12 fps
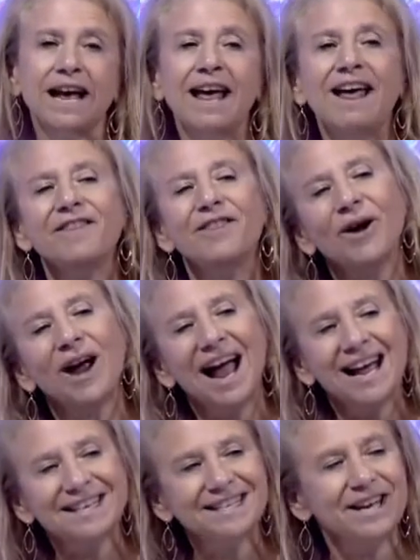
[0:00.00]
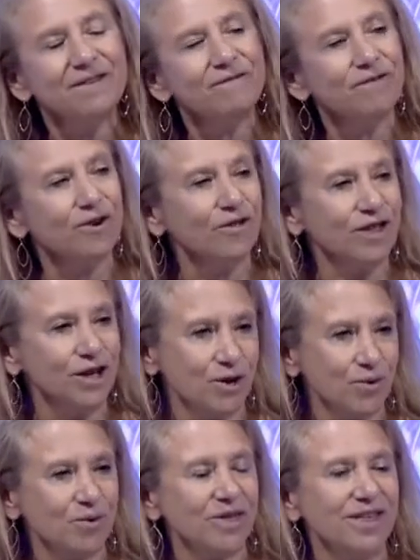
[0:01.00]
they're asking for the
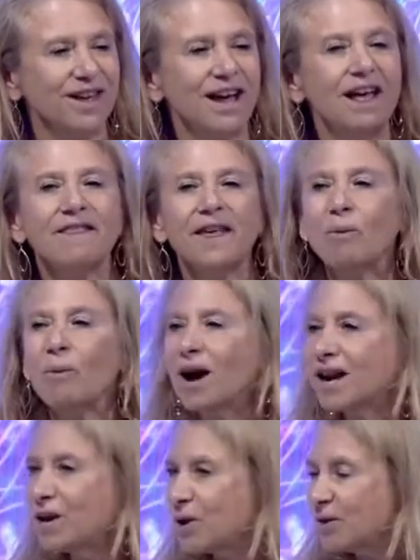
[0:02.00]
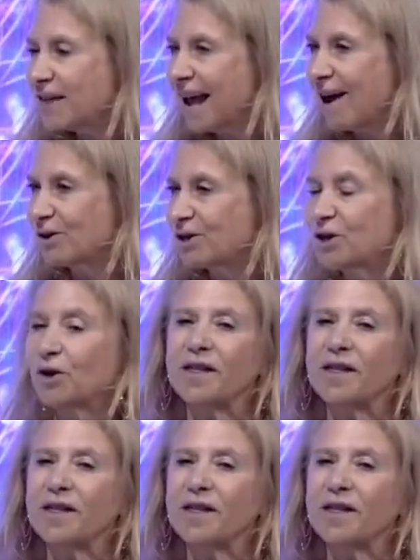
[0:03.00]
youth. They want a youth council. They